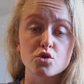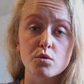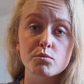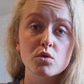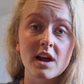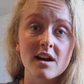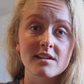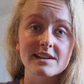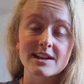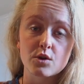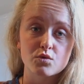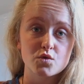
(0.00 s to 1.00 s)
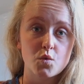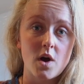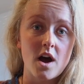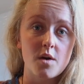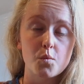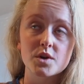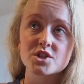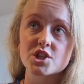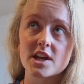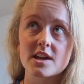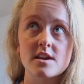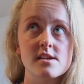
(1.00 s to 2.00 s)
Moulin Lyon,
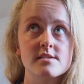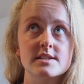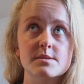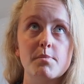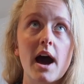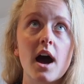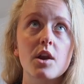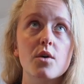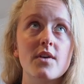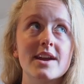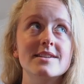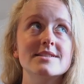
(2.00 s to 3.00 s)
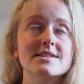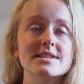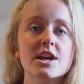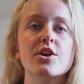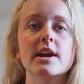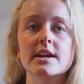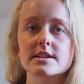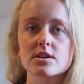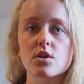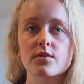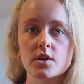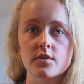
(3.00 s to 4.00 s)
which is part of a series
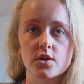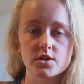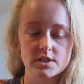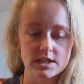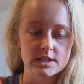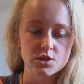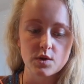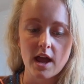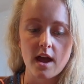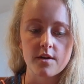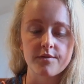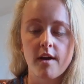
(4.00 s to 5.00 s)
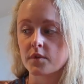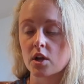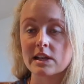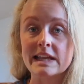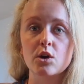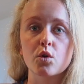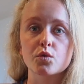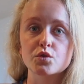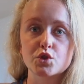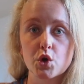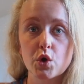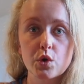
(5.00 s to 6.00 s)
of universities. You have
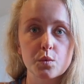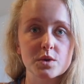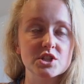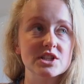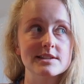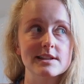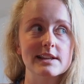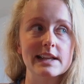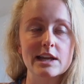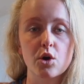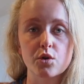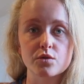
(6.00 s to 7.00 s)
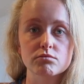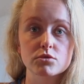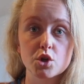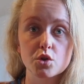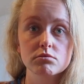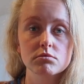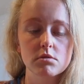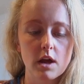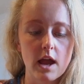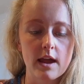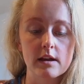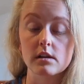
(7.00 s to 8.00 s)
Lyon 2, which is Lyon 2,
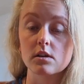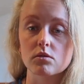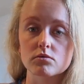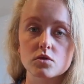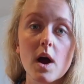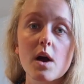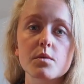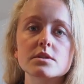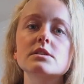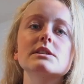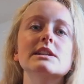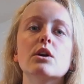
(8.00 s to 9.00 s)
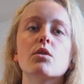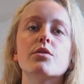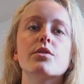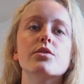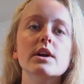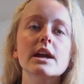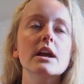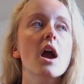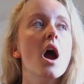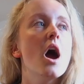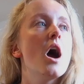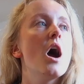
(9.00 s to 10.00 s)
and Lyon 3, which is Lyon 3,
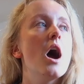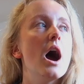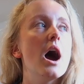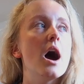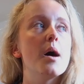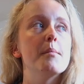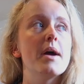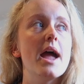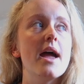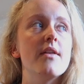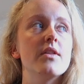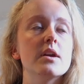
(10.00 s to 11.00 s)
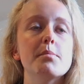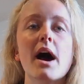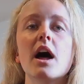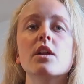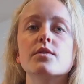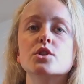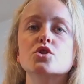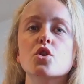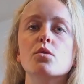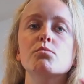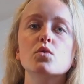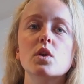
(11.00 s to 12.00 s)
and they're part of the
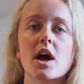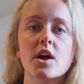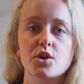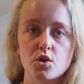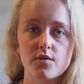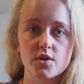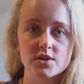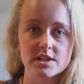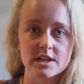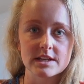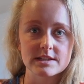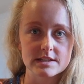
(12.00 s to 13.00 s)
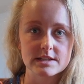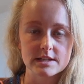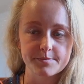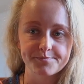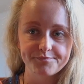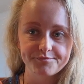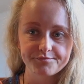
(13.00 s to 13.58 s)
Jean Moulin University system.